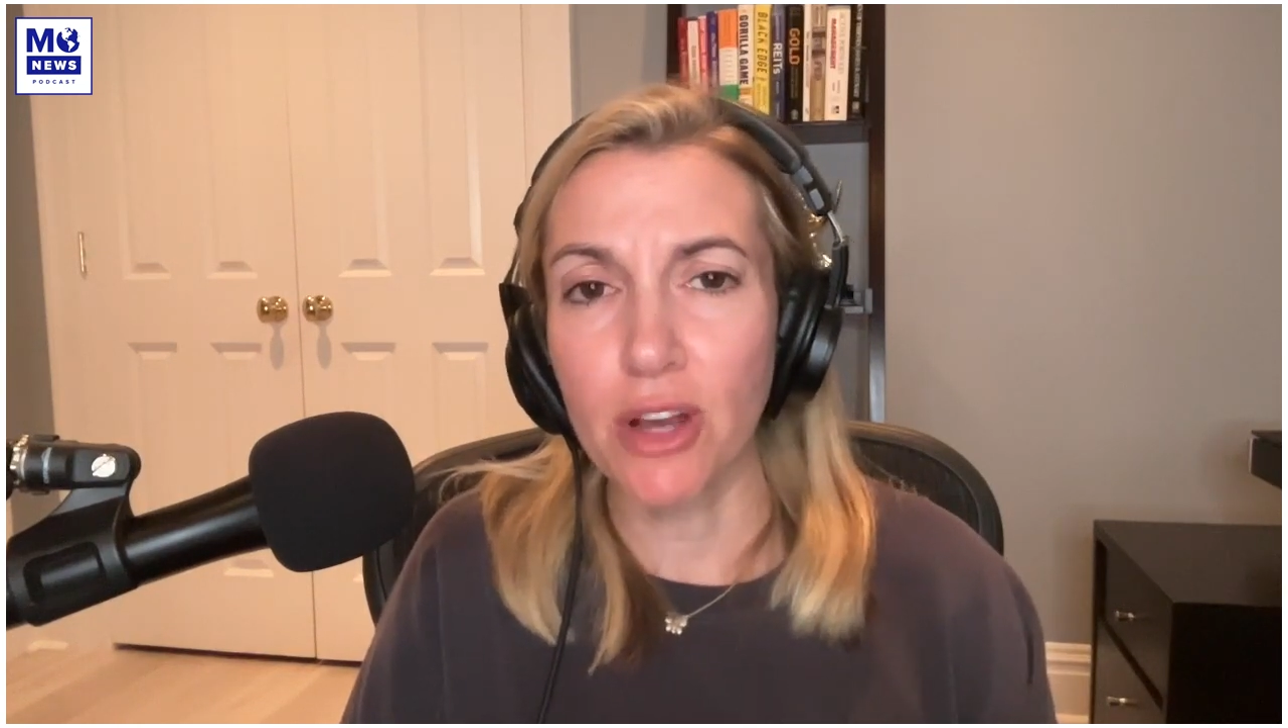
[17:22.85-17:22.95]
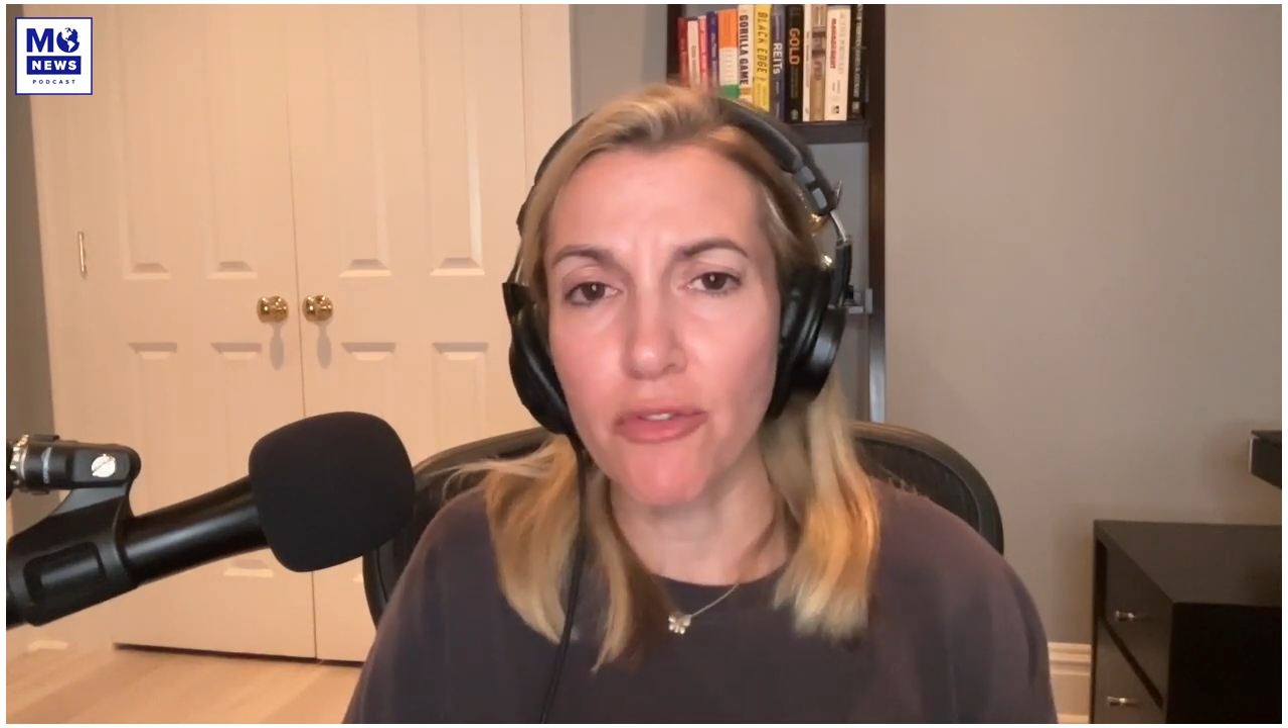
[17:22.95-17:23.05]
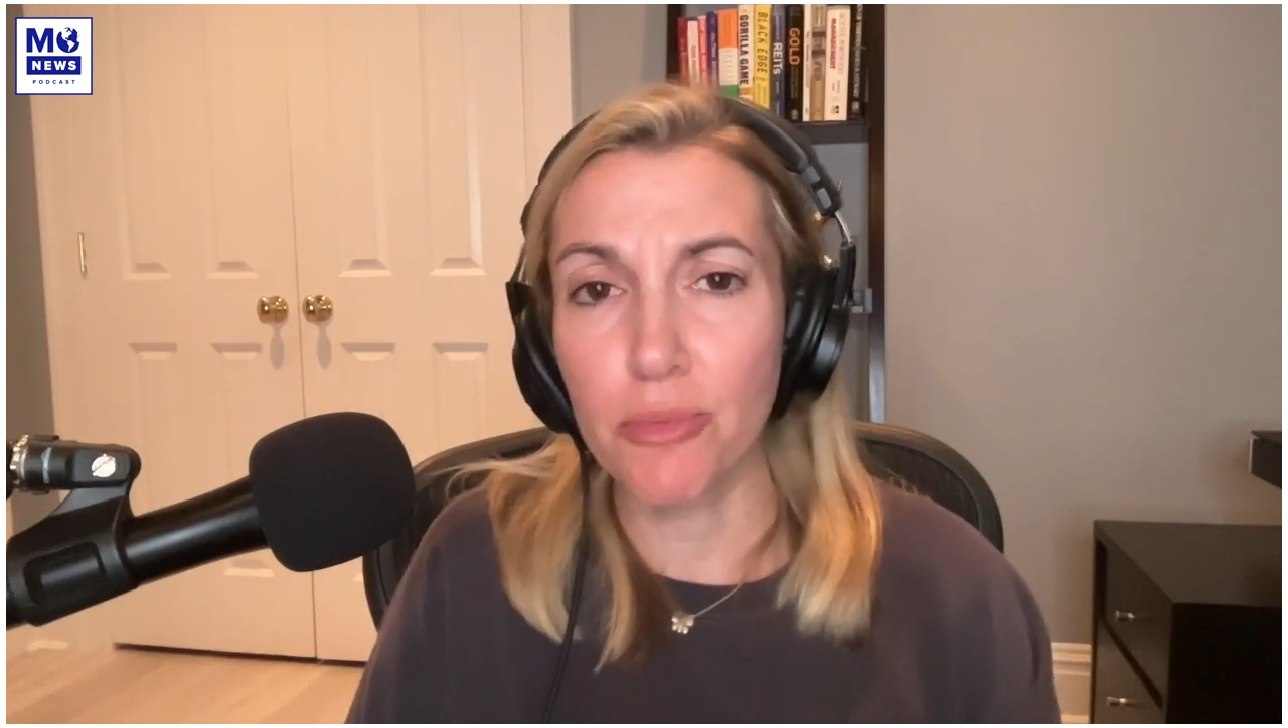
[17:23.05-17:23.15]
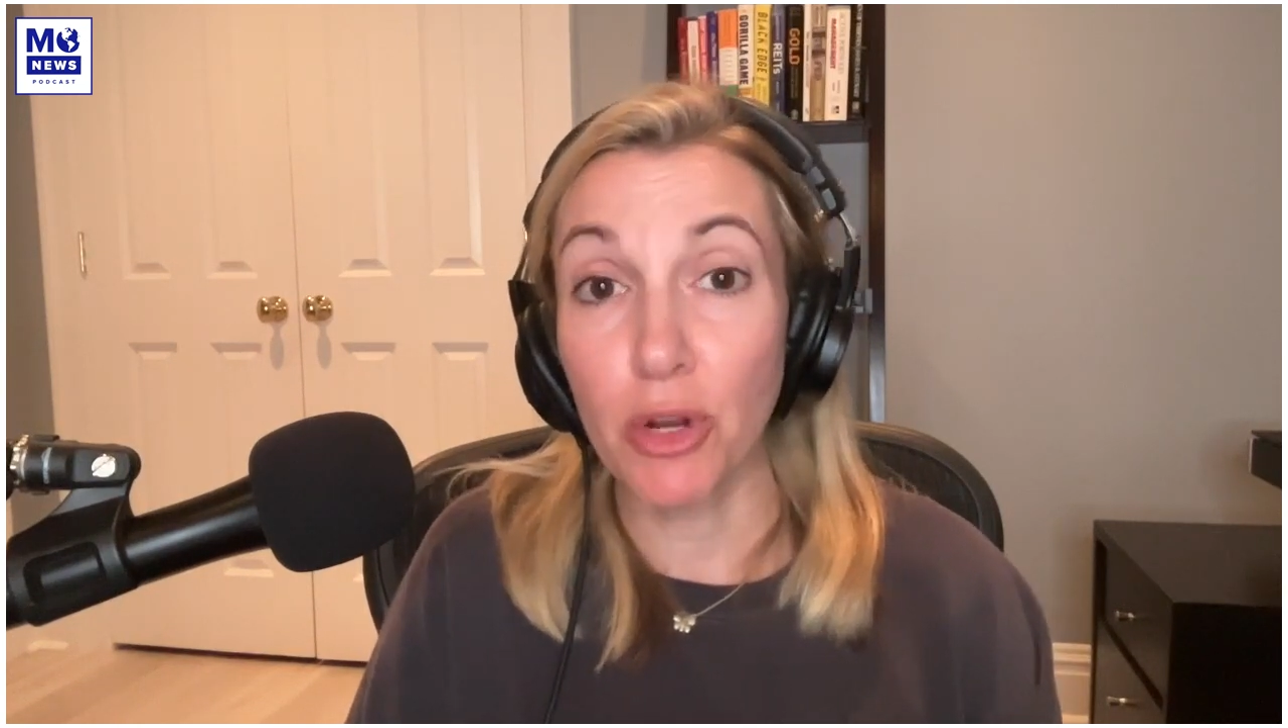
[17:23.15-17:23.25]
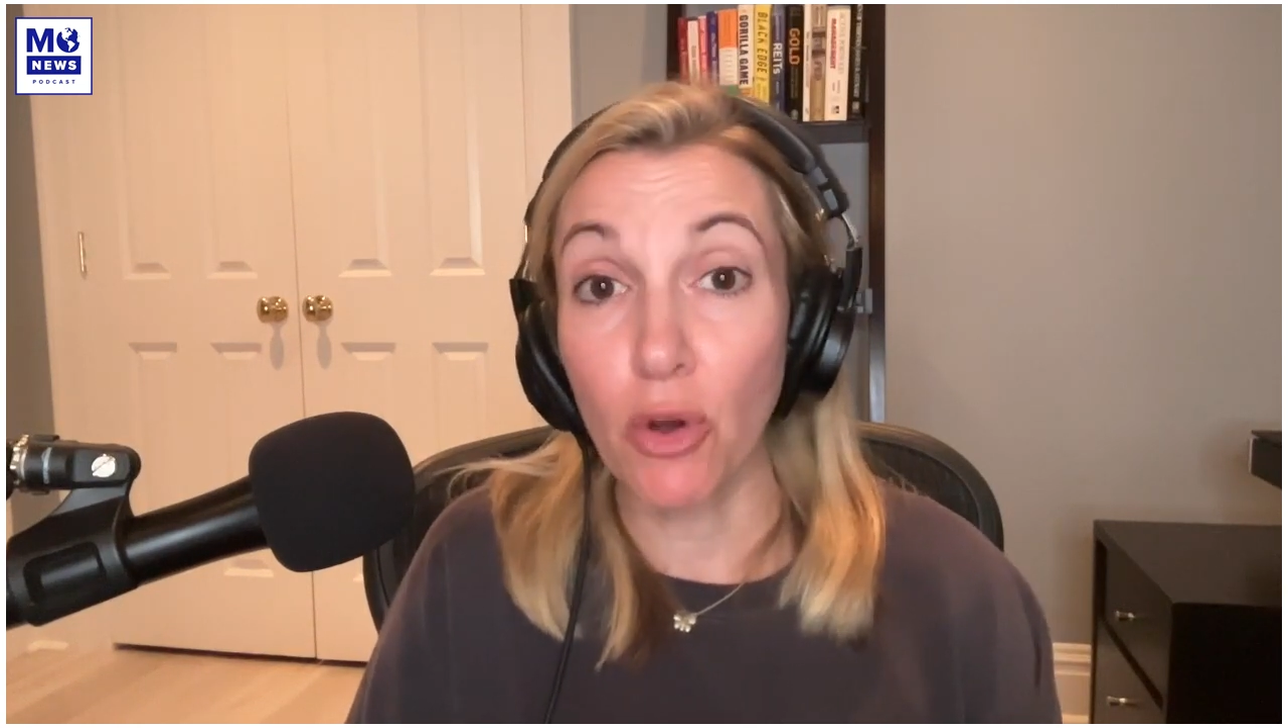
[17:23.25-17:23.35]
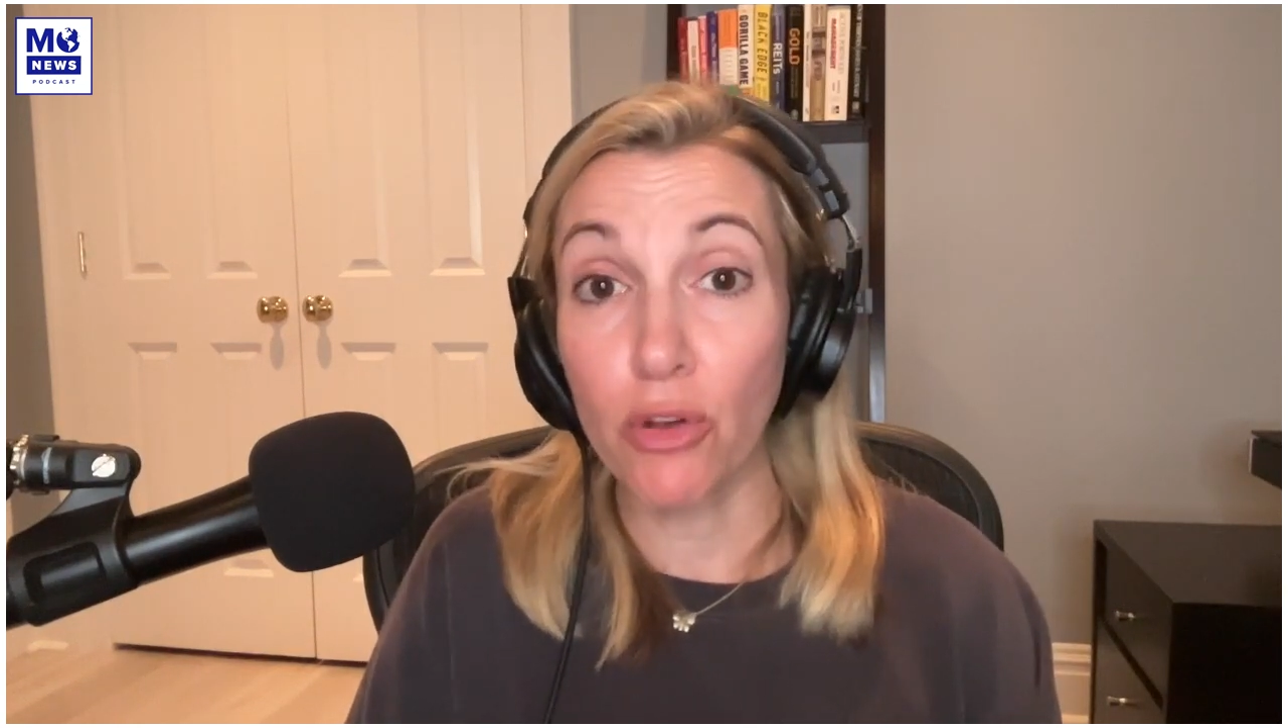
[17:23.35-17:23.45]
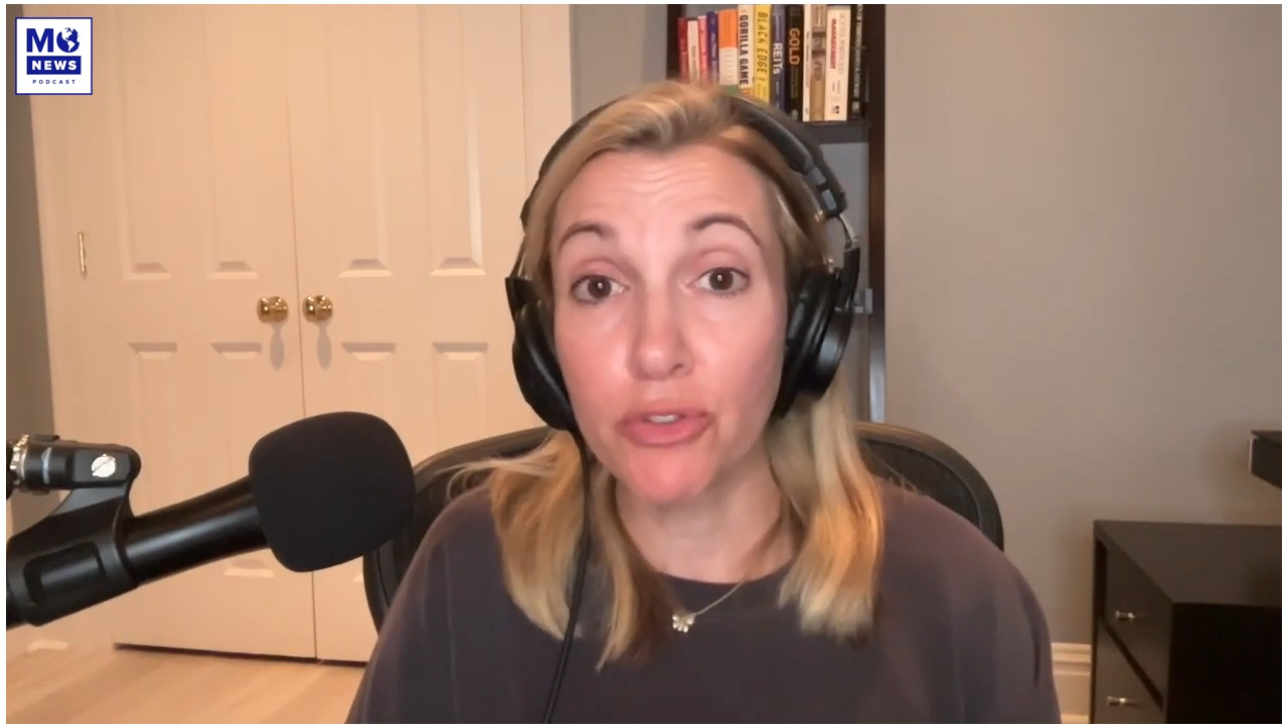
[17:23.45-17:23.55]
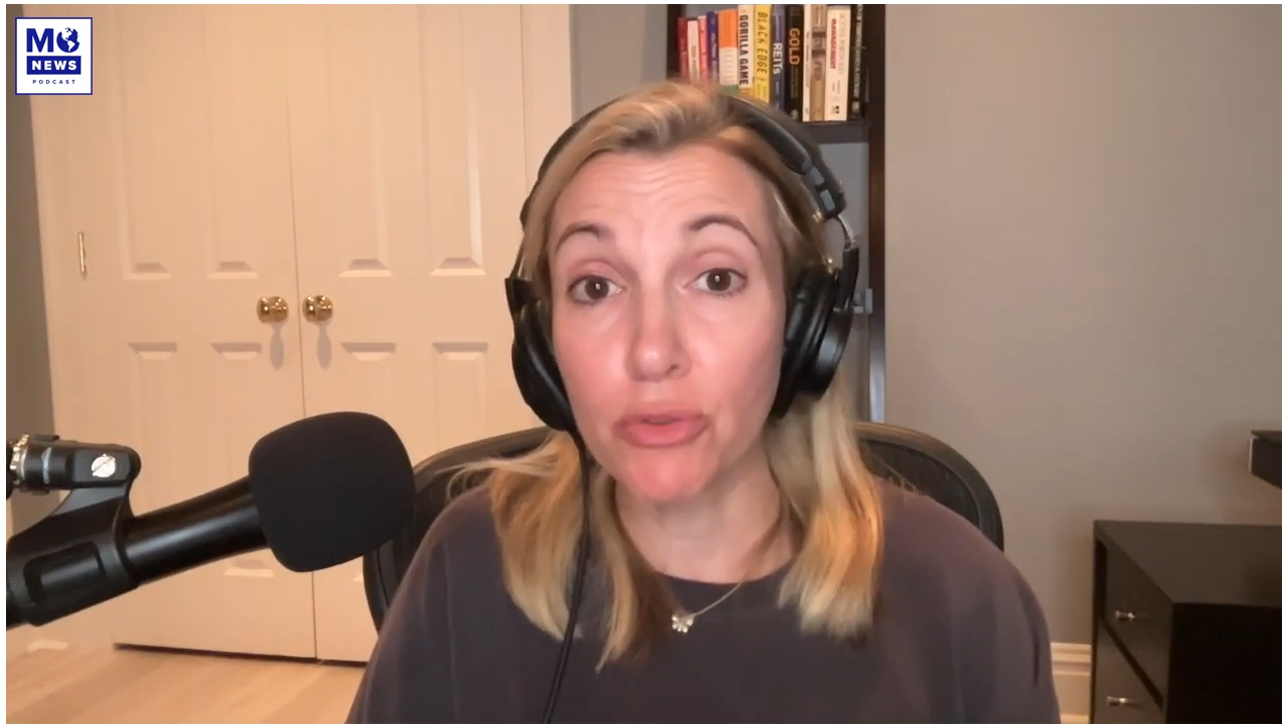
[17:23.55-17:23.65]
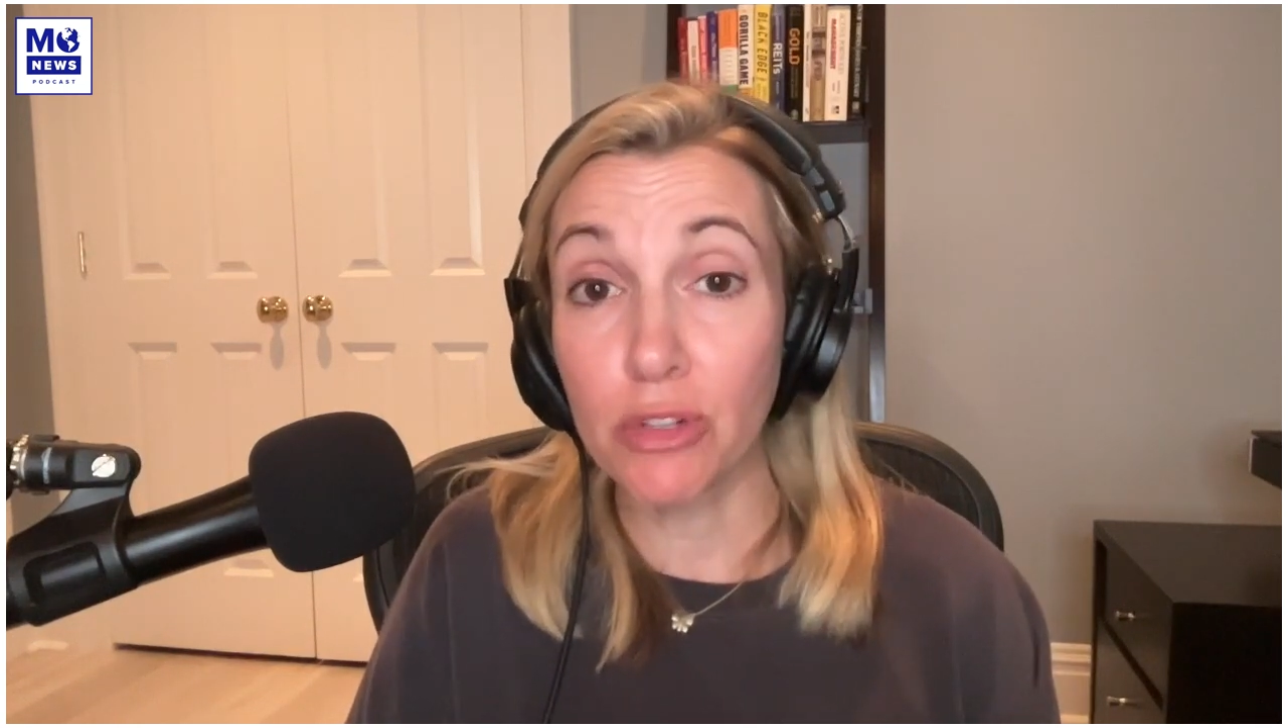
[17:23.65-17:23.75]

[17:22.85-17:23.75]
government also